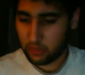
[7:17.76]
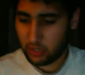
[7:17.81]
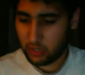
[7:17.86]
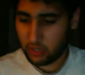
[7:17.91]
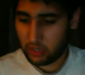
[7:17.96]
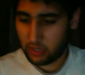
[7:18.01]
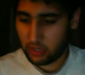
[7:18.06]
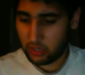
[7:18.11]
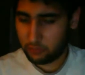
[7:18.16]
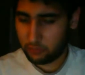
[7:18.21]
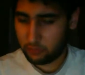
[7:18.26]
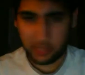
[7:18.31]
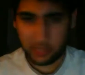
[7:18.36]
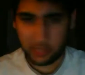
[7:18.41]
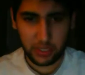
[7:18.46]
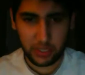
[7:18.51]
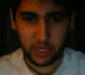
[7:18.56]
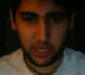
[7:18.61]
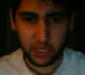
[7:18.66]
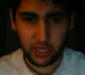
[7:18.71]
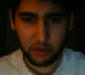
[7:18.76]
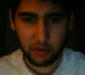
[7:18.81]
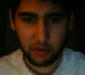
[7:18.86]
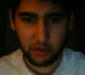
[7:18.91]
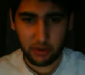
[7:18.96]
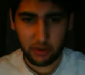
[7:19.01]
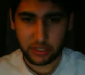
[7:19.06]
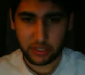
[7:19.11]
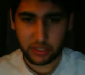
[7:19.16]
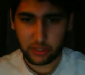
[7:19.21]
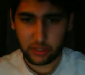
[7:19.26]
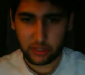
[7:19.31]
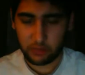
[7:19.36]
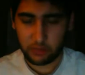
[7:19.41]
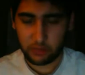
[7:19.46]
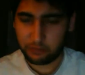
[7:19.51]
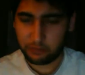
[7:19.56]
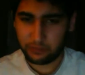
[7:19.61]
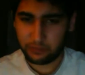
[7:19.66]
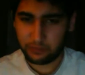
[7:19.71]
Wikipedia, right?
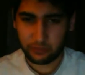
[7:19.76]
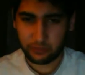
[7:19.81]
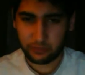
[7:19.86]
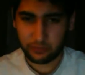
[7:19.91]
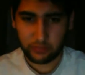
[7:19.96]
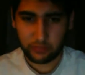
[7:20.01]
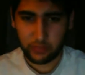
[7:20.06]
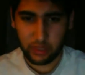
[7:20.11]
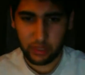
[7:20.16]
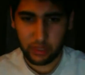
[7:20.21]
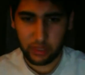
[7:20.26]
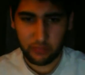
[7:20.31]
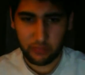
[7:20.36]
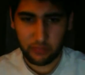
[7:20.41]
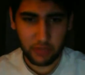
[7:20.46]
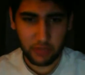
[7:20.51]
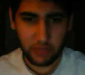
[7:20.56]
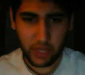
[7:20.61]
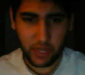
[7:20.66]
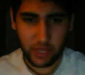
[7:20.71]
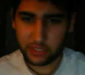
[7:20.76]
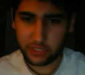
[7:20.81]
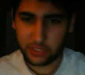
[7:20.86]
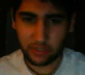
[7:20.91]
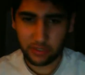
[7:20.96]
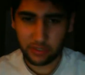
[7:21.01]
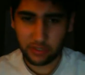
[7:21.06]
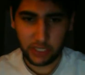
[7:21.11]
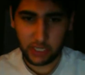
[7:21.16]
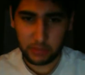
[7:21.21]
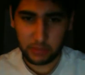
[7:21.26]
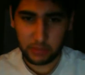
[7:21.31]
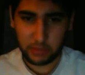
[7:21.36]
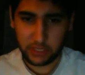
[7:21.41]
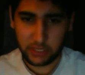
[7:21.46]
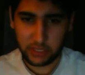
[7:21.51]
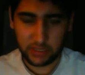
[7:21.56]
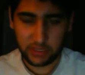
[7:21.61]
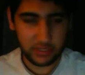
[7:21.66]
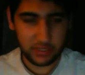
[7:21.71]
So my actual name,
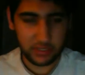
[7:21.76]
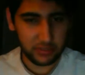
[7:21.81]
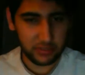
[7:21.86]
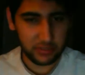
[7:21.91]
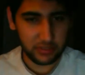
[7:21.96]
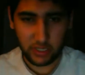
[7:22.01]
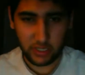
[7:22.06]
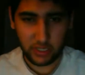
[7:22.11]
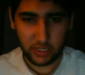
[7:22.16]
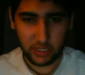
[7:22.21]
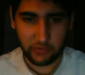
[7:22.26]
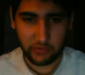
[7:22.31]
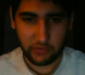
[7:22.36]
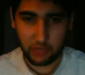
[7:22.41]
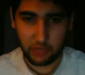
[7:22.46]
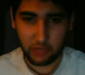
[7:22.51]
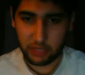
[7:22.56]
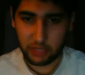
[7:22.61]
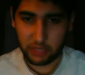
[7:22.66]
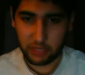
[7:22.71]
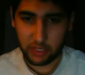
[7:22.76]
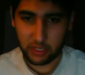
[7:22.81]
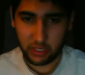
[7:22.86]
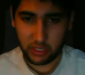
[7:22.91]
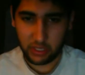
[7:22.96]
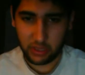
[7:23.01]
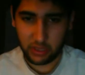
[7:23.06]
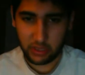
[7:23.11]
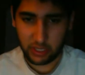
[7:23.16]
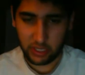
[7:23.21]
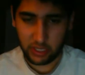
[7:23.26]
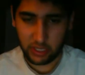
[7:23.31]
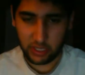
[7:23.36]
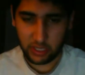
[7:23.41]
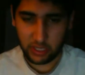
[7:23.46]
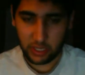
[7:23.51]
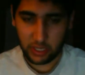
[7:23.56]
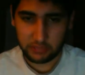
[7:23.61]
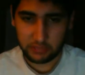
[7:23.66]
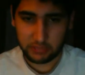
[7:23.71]
it's kind of common in
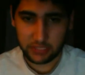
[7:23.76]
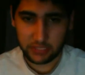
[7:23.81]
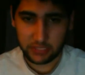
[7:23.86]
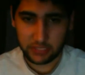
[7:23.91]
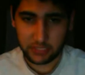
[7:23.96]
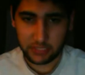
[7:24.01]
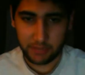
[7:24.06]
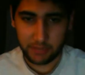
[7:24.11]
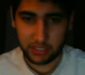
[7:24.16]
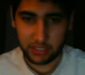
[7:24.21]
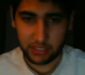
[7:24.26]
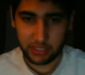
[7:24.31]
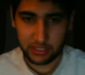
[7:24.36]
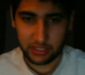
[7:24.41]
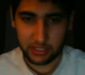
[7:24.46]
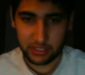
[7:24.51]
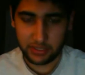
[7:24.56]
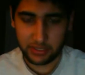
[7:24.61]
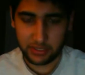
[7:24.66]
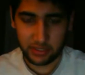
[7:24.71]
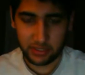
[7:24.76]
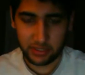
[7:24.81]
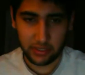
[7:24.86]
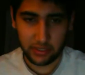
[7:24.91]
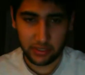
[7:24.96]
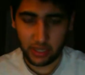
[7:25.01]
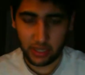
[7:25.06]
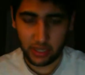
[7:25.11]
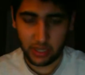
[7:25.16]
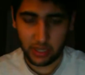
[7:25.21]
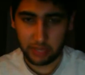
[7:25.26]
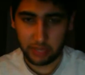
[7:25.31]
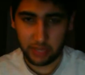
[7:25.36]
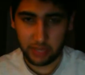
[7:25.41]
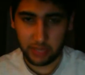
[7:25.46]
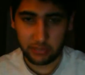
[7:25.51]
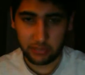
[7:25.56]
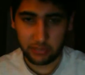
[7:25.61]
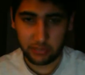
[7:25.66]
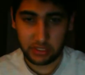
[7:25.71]
the Spanish
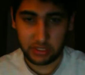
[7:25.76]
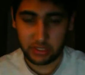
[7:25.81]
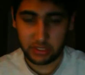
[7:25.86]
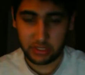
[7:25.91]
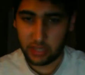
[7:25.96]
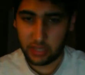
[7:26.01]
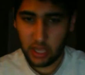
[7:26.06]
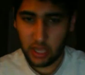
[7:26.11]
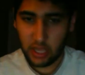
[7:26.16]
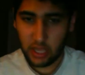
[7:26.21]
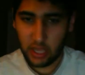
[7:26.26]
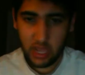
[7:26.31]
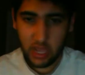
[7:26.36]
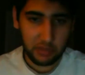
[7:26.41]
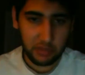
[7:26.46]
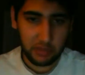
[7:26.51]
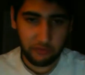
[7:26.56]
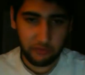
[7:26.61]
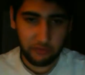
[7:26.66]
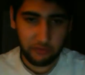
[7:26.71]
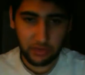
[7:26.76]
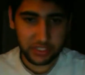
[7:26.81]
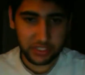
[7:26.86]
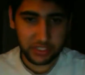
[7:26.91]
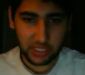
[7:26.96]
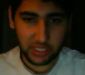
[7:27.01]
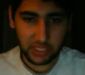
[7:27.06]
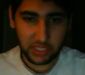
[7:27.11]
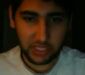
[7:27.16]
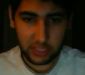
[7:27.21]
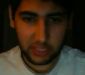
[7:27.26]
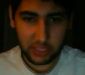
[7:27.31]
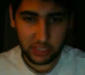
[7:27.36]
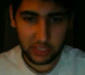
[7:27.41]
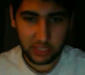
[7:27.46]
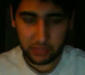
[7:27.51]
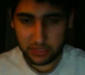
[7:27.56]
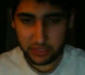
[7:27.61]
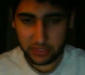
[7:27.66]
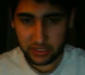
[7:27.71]
language. My first
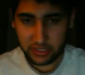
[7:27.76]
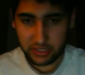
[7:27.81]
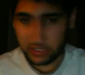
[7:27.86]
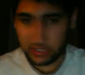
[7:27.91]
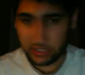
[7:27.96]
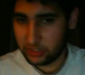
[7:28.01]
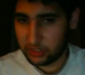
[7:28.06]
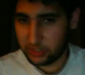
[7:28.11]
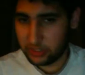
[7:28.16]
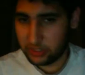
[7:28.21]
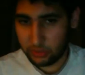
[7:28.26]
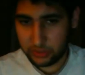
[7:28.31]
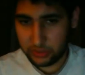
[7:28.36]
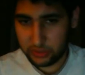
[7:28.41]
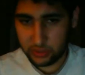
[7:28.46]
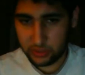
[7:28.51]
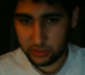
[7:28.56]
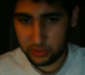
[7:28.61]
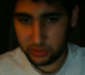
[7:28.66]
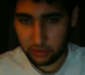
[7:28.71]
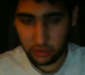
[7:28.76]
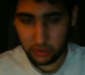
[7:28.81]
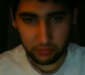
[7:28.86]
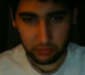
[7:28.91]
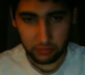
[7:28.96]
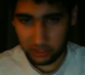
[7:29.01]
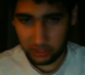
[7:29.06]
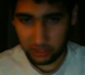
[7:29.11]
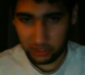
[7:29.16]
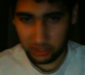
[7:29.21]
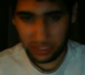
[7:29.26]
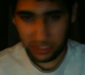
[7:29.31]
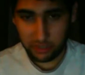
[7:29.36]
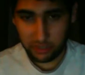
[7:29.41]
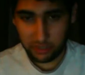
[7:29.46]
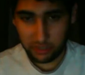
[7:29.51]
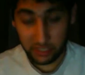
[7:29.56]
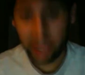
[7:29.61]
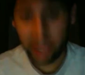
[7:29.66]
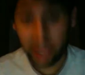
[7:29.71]
name is Jesus, and here
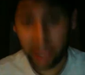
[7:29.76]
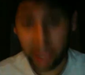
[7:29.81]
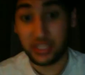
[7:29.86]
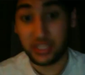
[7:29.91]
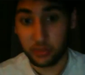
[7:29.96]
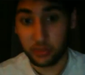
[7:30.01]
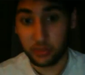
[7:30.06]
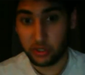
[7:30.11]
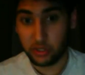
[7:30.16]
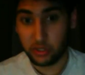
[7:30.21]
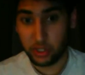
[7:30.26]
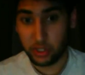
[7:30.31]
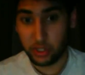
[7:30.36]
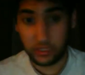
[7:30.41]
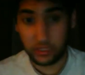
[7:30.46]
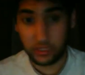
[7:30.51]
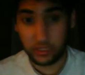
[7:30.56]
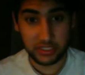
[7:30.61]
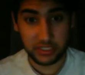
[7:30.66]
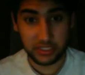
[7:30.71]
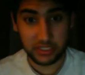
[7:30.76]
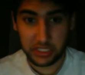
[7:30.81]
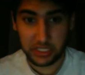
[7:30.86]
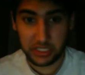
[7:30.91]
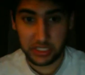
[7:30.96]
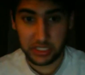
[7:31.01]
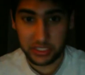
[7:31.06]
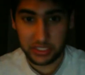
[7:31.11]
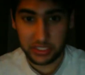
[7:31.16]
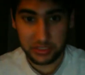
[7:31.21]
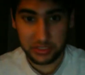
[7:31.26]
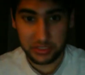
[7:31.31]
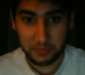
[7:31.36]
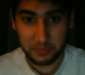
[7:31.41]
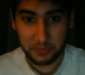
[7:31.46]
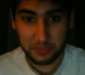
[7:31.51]
in English, well known as Jesus.